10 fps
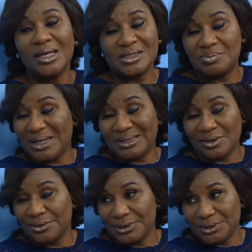He's by the
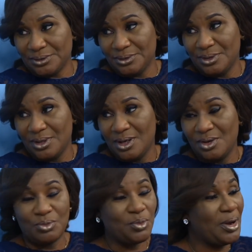corridor.
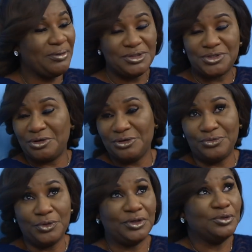We weren't sure
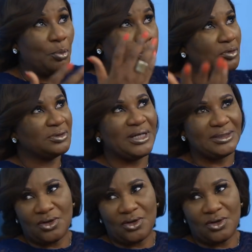if you were going to pull down